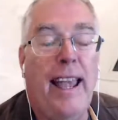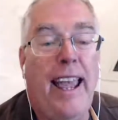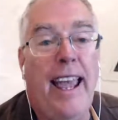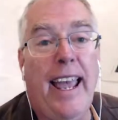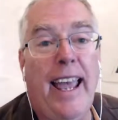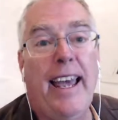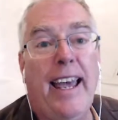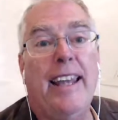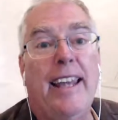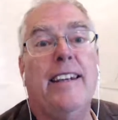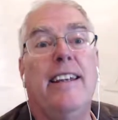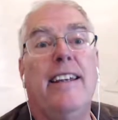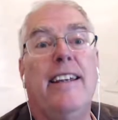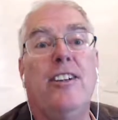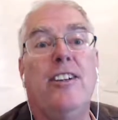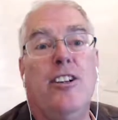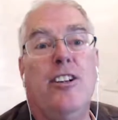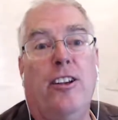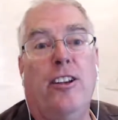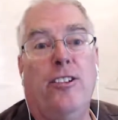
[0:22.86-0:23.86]
And
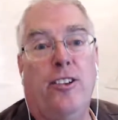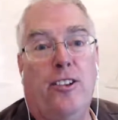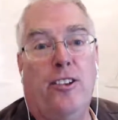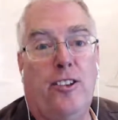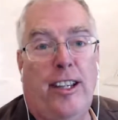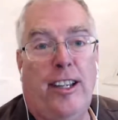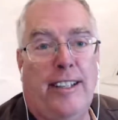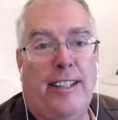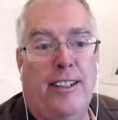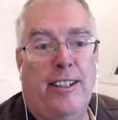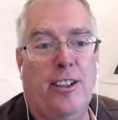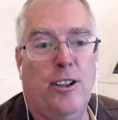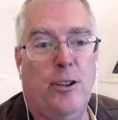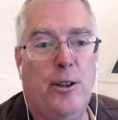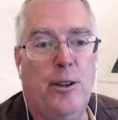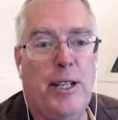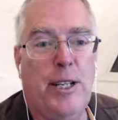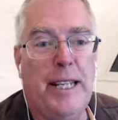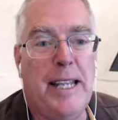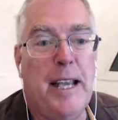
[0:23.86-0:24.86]
she has a second
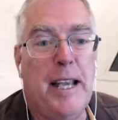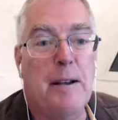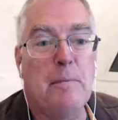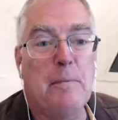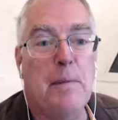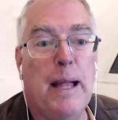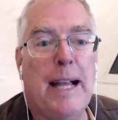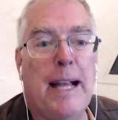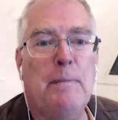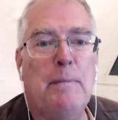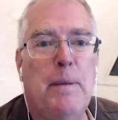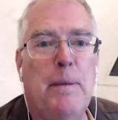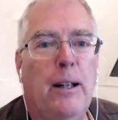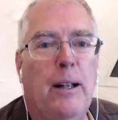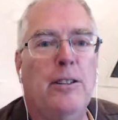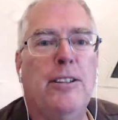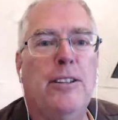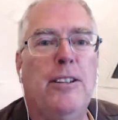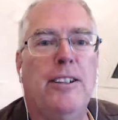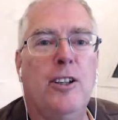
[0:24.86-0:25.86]
degree black
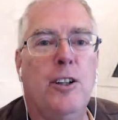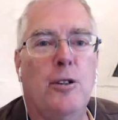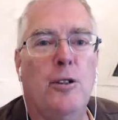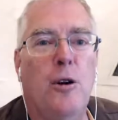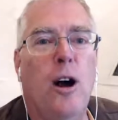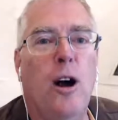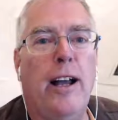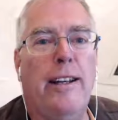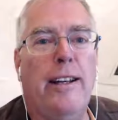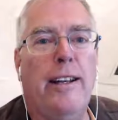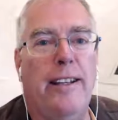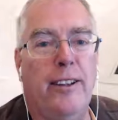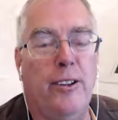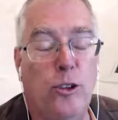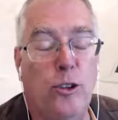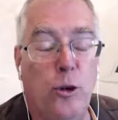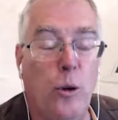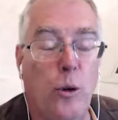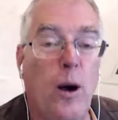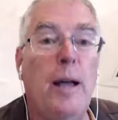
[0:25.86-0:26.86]
belt in karate,
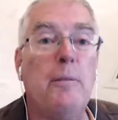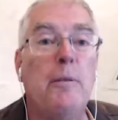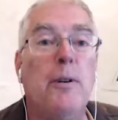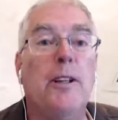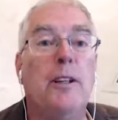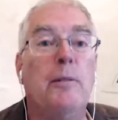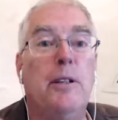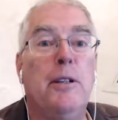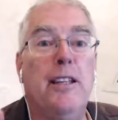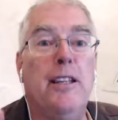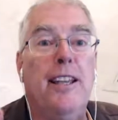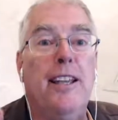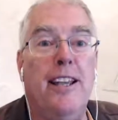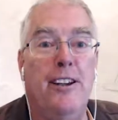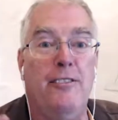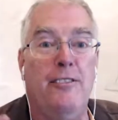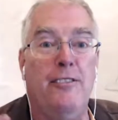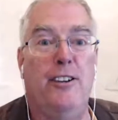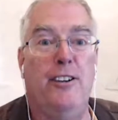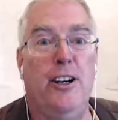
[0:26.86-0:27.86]
so I'm going to be
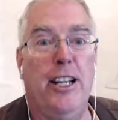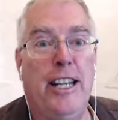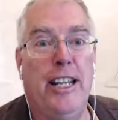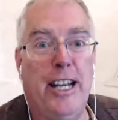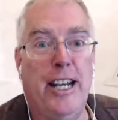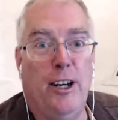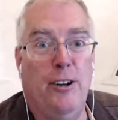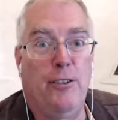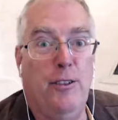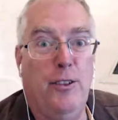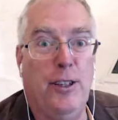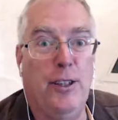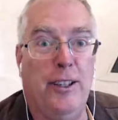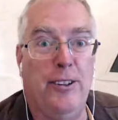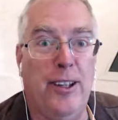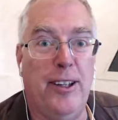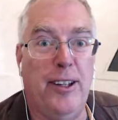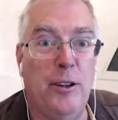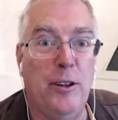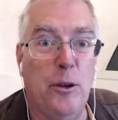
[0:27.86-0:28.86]
very careful
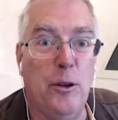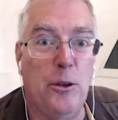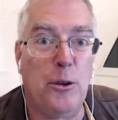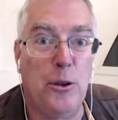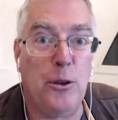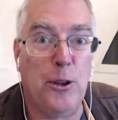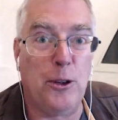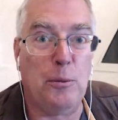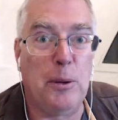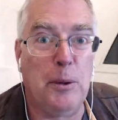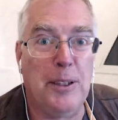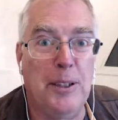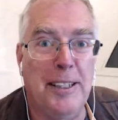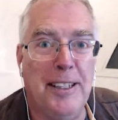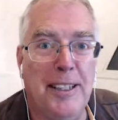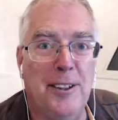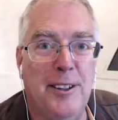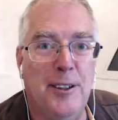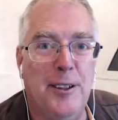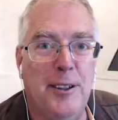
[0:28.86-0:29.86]
as I go through this
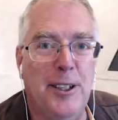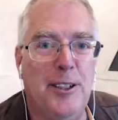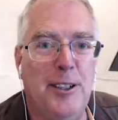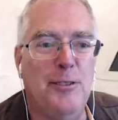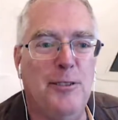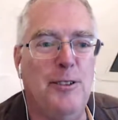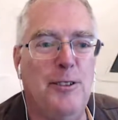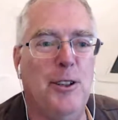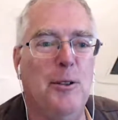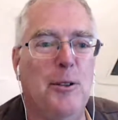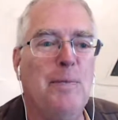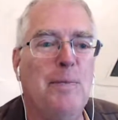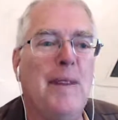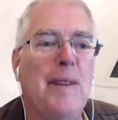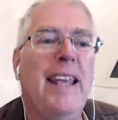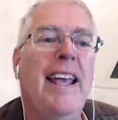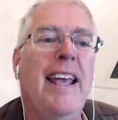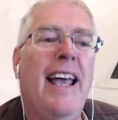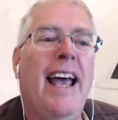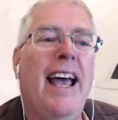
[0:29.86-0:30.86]
particular interview.
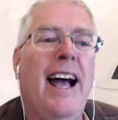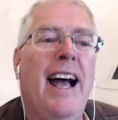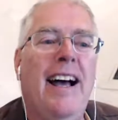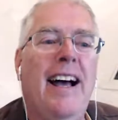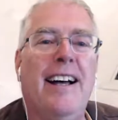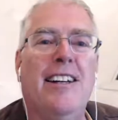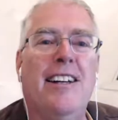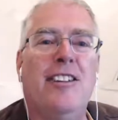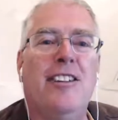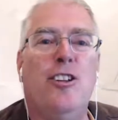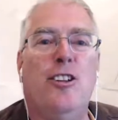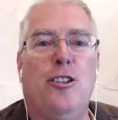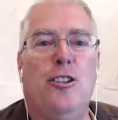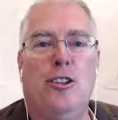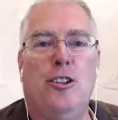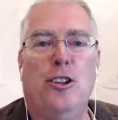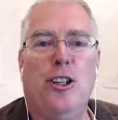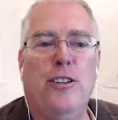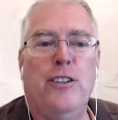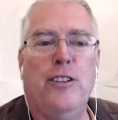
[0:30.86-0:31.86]
She's a
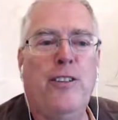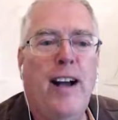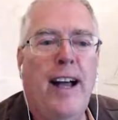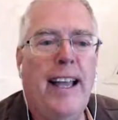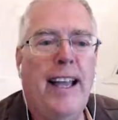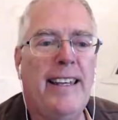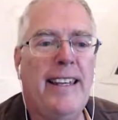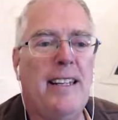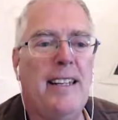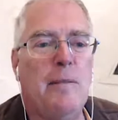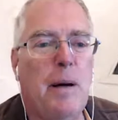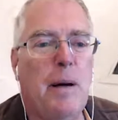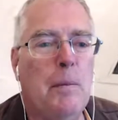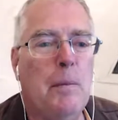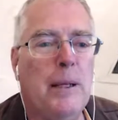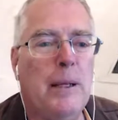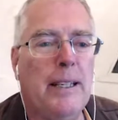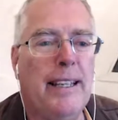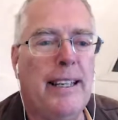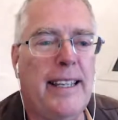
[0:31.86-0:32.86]
certified
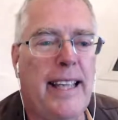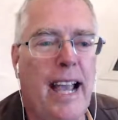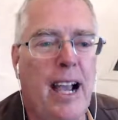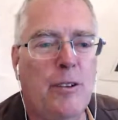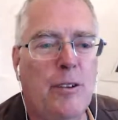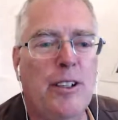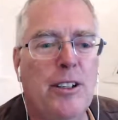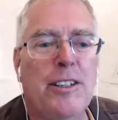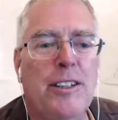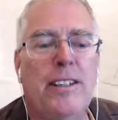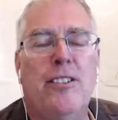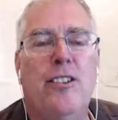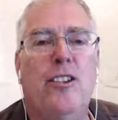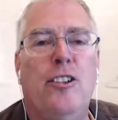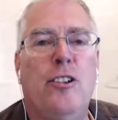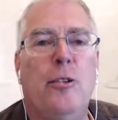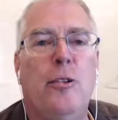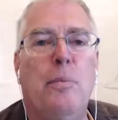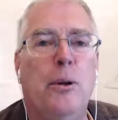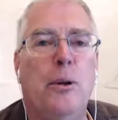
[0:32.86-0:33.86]
public accountant.
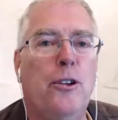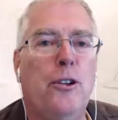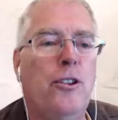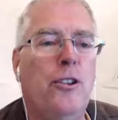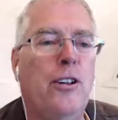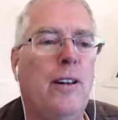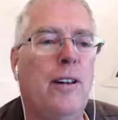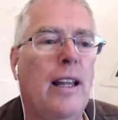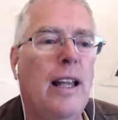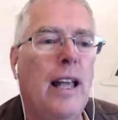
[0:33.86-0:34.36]
She's a personal